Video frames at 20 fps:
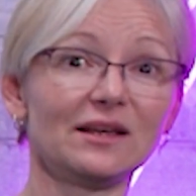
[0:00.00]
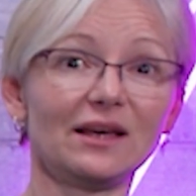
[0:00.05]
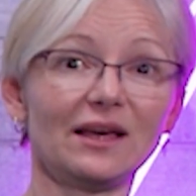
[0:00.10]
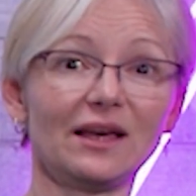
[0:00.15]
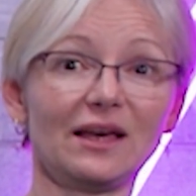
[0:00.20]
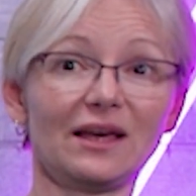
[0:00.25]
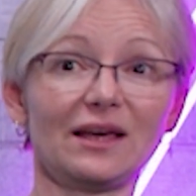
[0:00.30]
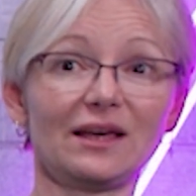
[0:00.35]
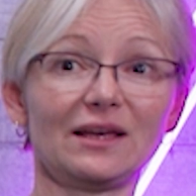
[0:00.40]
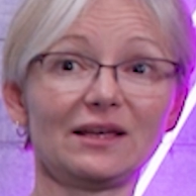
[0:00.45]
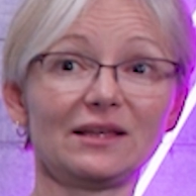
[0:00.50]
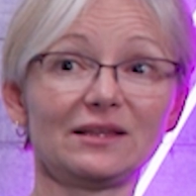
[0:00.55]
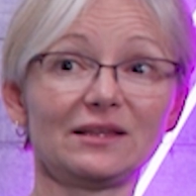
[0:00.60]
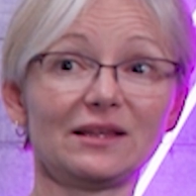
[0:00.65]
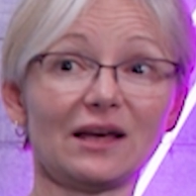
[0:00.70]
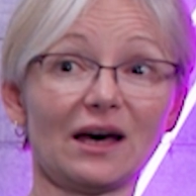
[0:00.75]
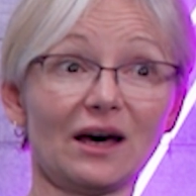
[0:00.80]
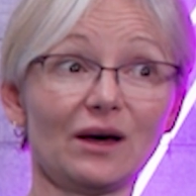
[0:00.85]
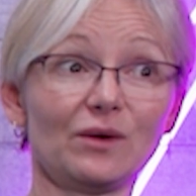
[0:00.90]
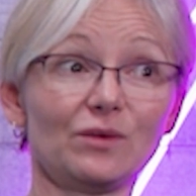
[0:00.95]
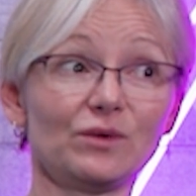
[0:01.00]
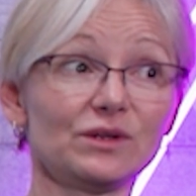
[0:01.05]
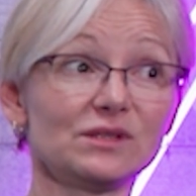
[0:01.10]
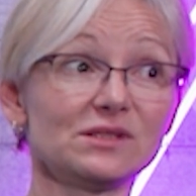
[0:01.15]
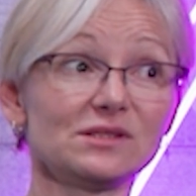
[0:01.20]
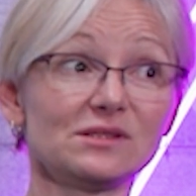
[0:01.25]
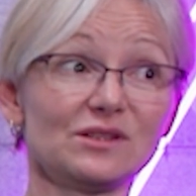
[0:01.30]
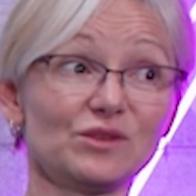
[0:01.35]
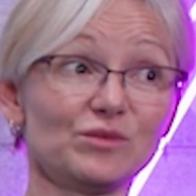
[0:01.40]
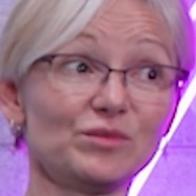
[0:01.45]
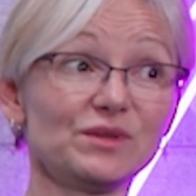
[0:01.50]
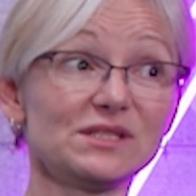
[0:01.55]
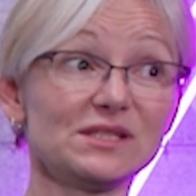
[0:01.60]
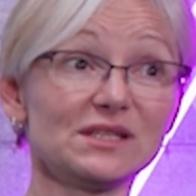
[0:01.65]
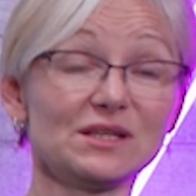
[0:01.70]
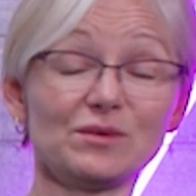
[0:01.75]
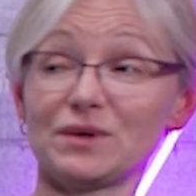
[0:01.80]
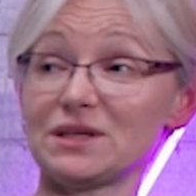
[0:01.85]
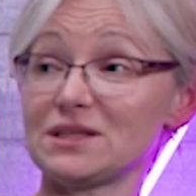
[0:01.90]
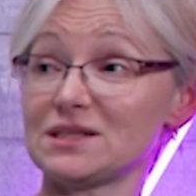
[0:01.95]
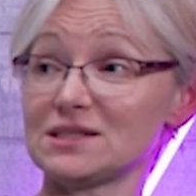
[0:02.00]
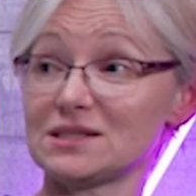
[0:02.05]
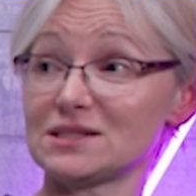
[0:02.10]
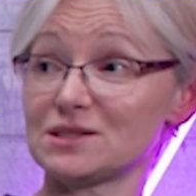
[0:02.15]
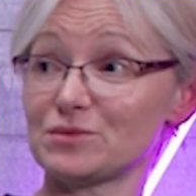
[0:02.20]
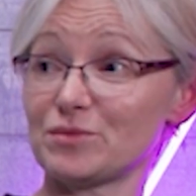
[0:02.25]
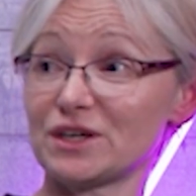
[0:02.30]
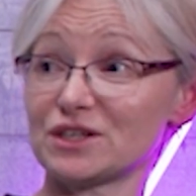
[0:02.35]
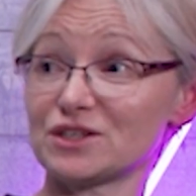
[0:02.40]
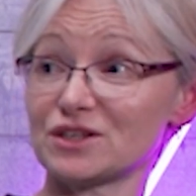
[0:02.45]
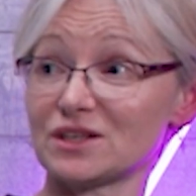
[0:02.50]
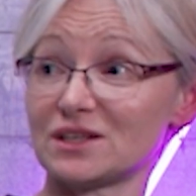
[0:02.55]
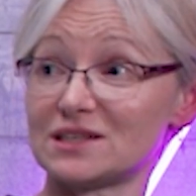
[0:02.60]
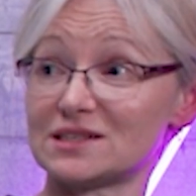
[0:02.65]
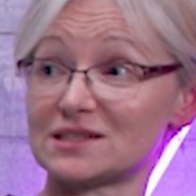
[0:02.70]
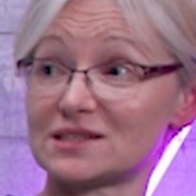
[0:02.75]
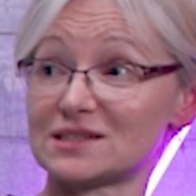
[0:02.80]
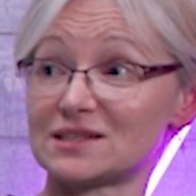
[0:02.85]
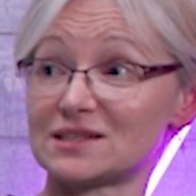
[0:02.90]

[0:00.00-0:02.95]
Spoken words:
And I was an obesity medicine specialist.